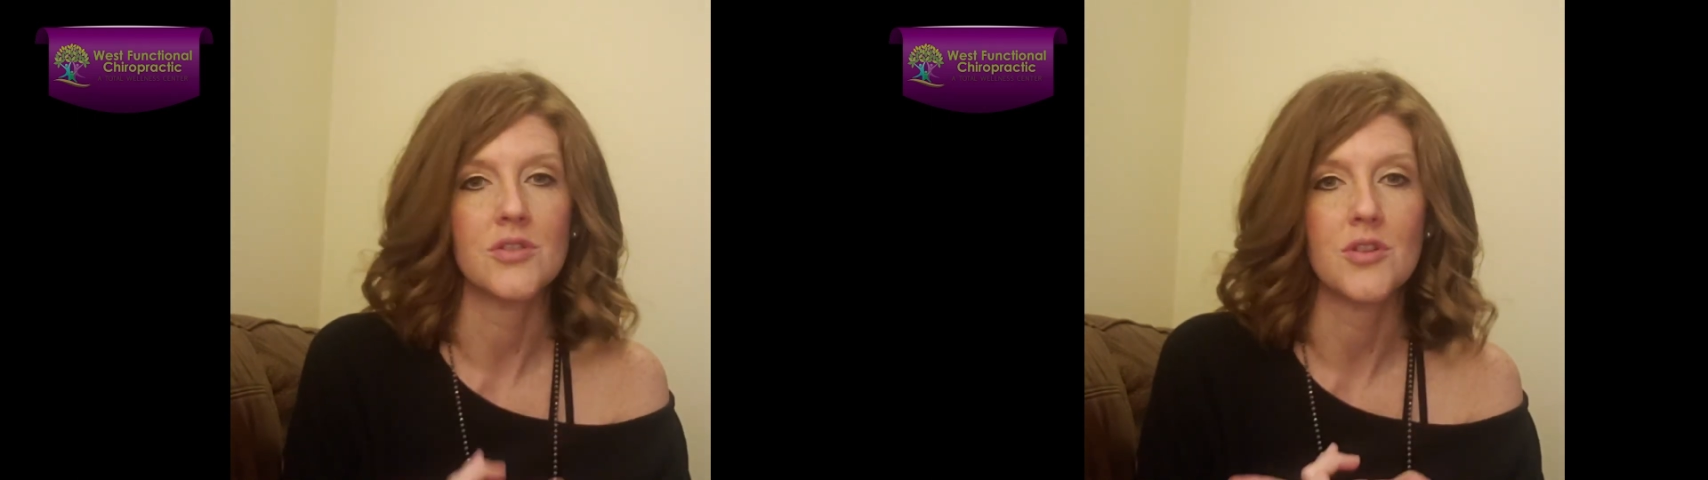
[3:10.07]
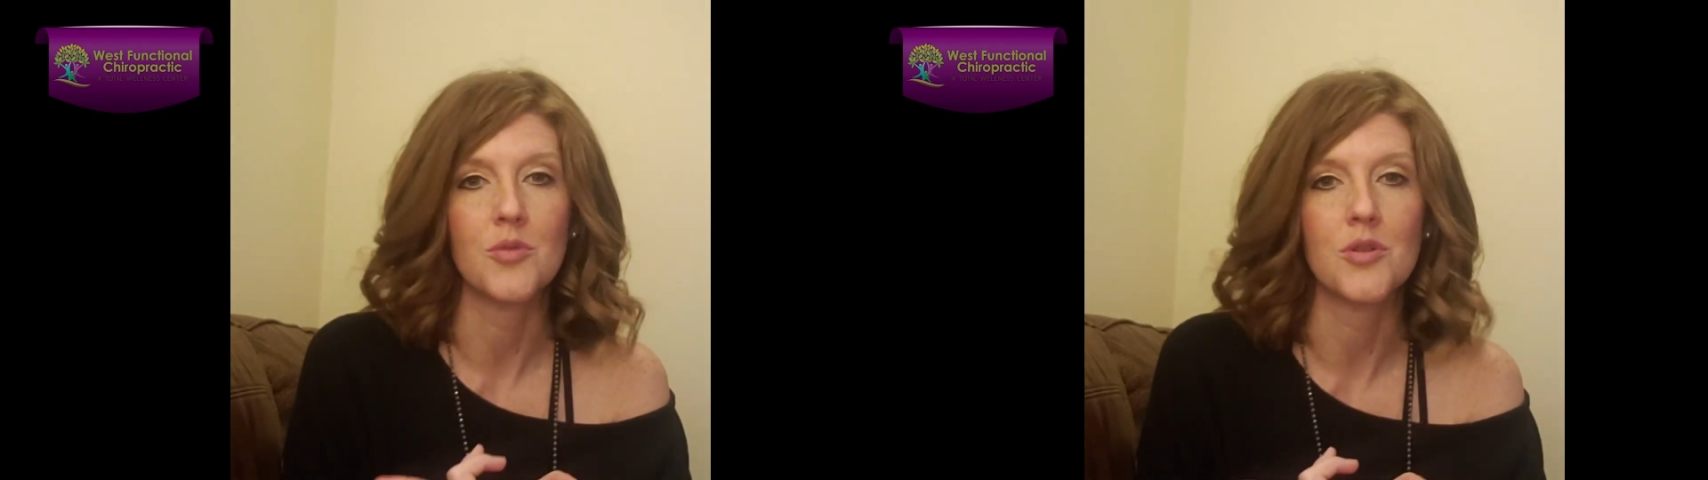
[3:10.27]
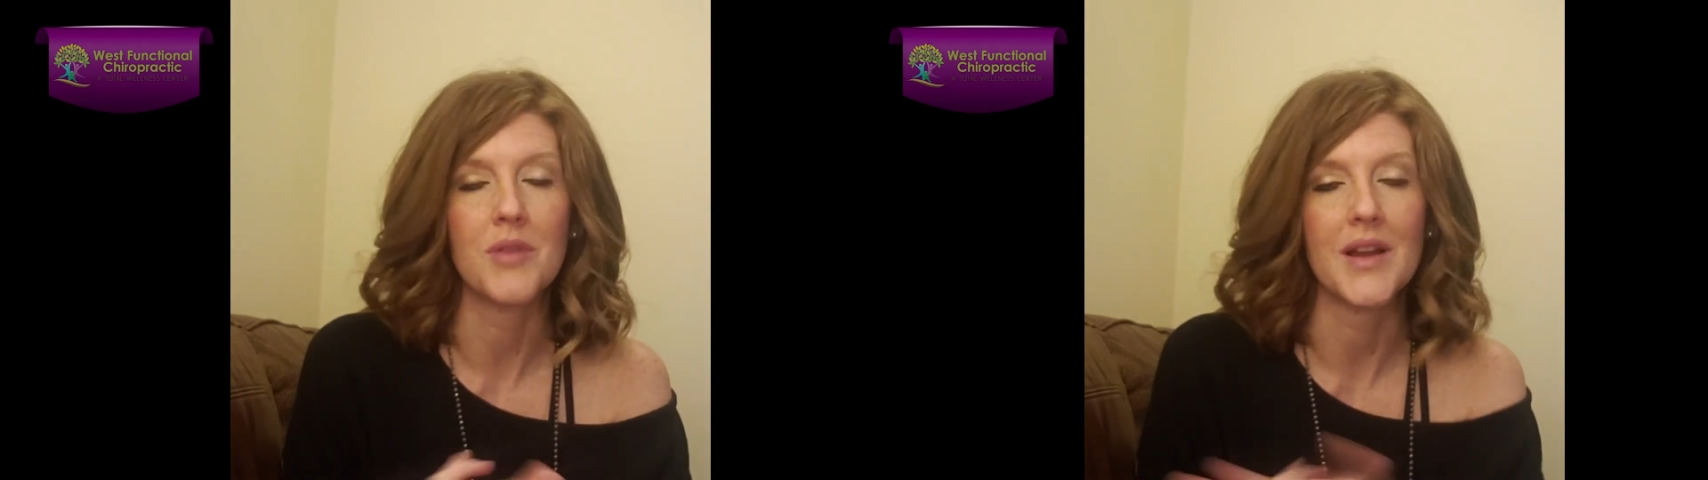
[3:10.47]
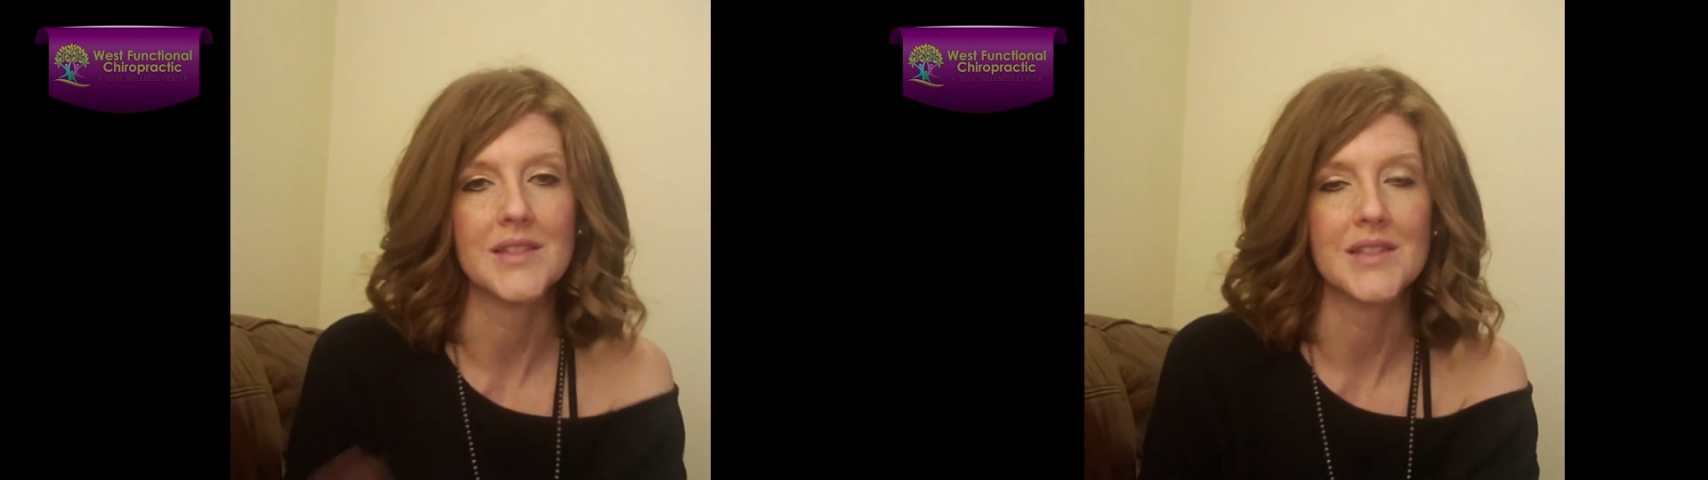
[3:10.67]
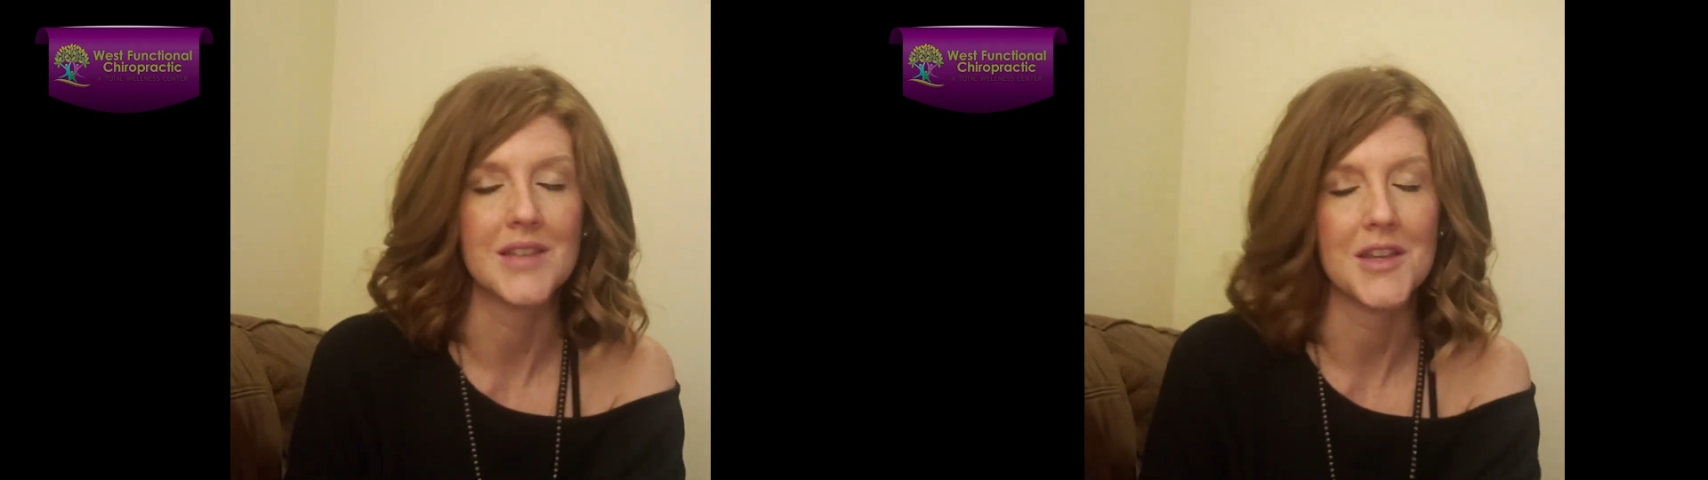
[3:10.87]
no more
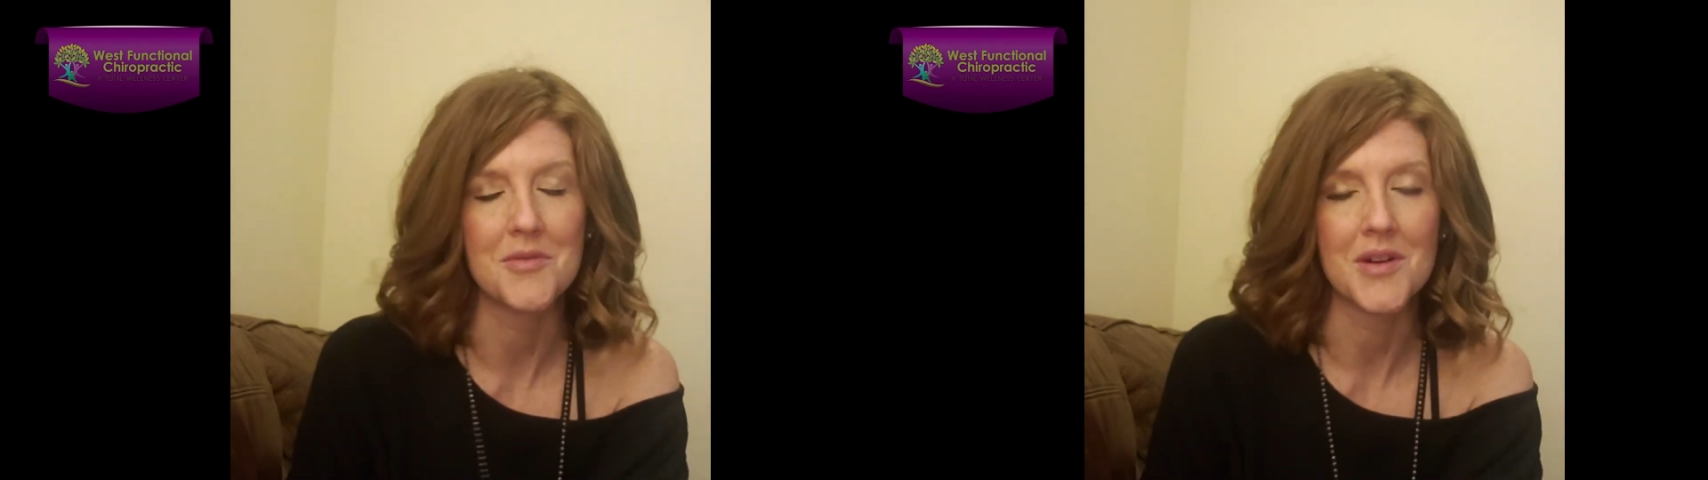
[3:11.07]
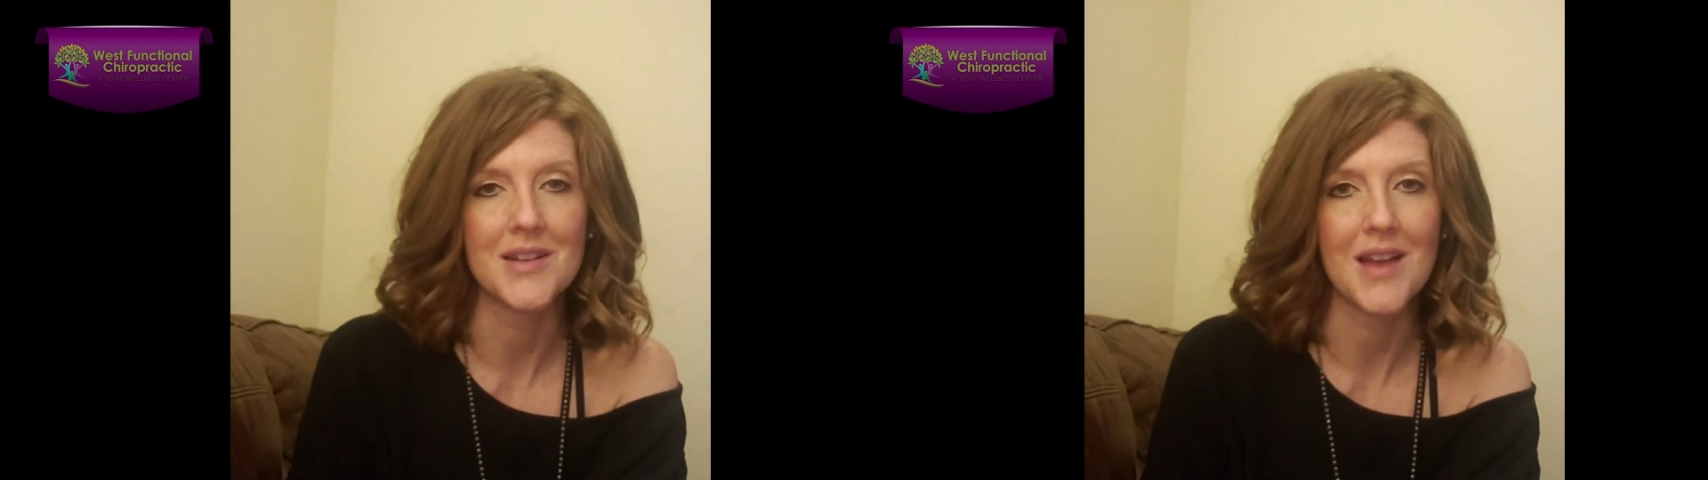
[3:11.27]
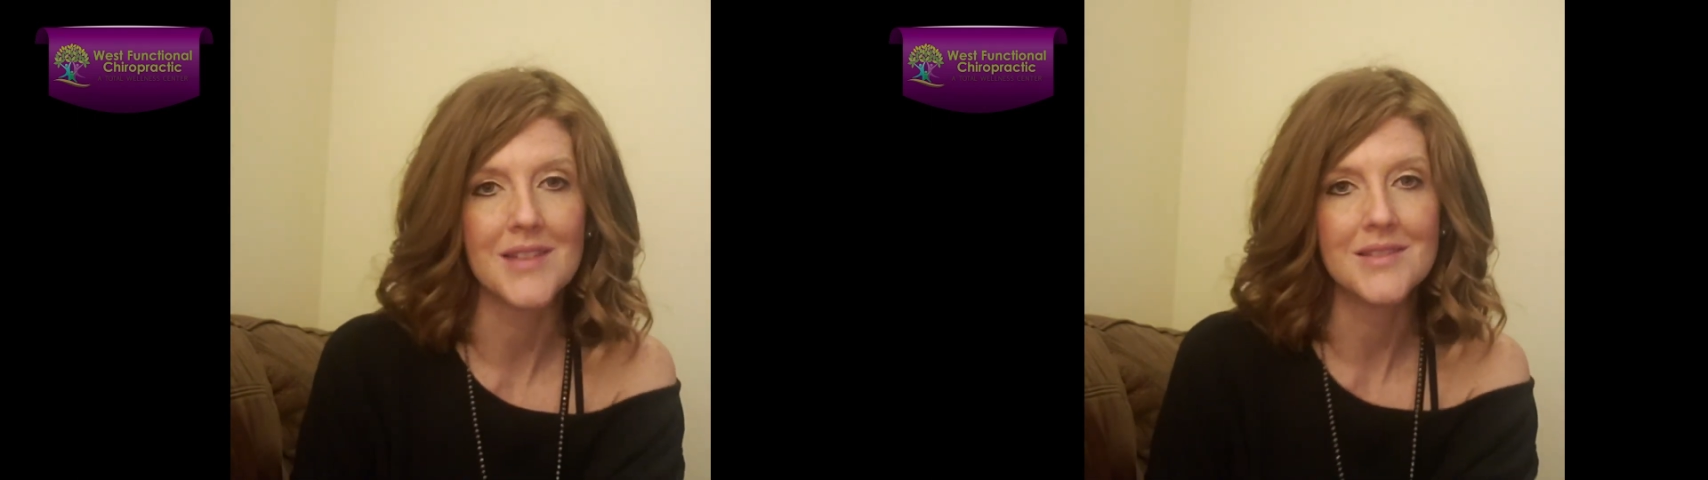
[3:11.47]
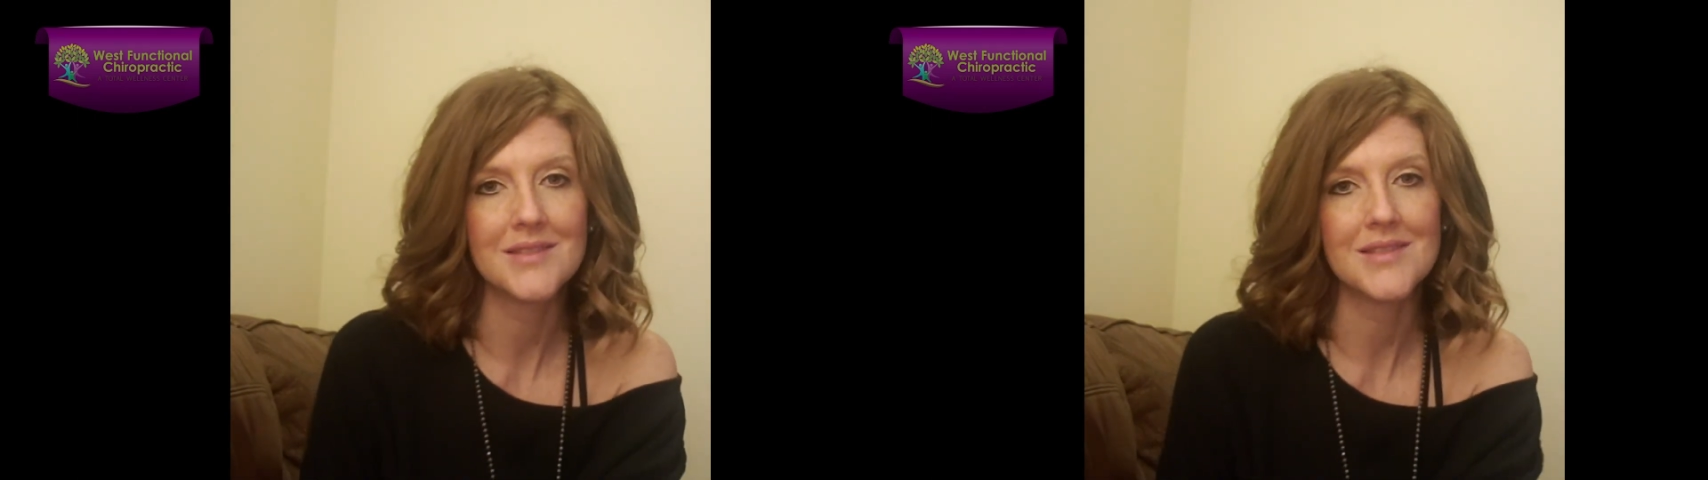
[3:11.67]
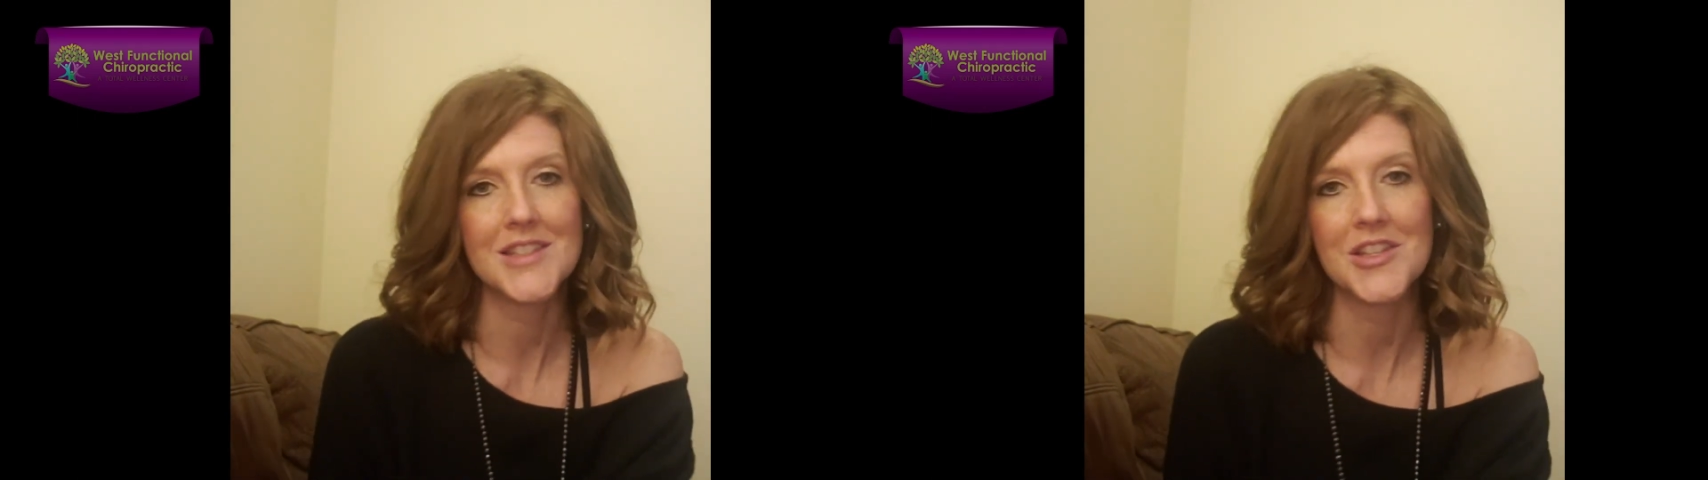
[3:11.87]
appliances that you wear at night.
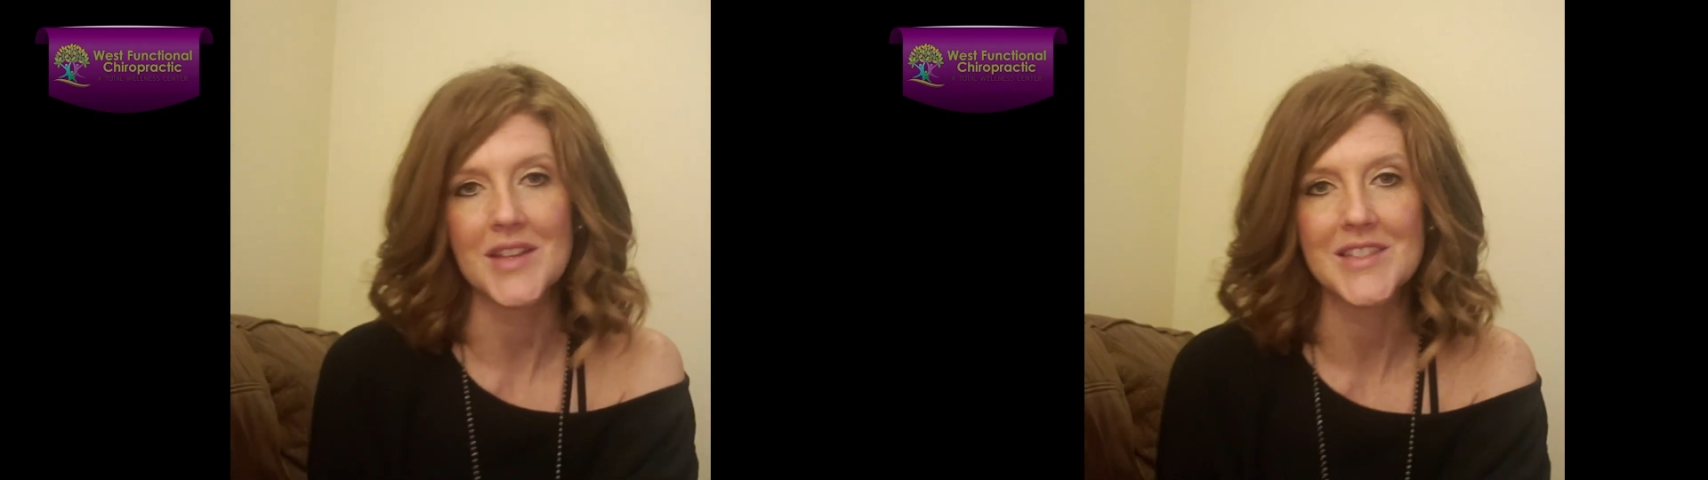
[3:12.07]
See you guys